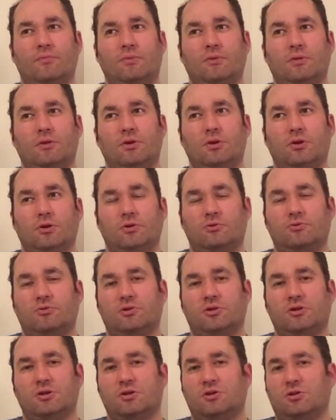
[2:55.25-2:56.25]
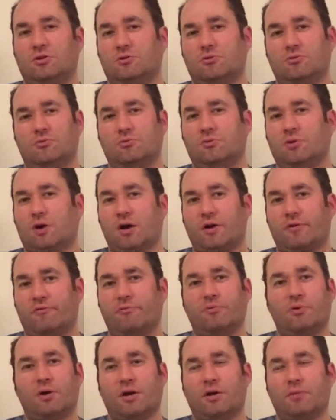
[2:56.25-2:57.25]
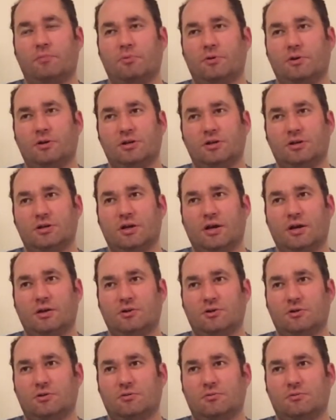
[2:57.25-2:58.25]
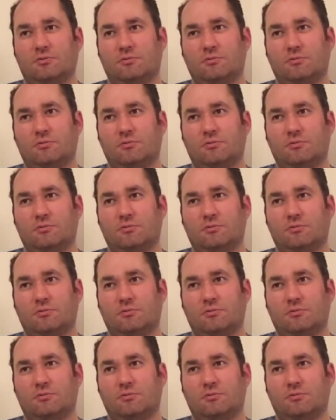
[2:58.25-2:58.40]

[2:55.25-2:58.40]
you know, traditional kind of wine appreciation.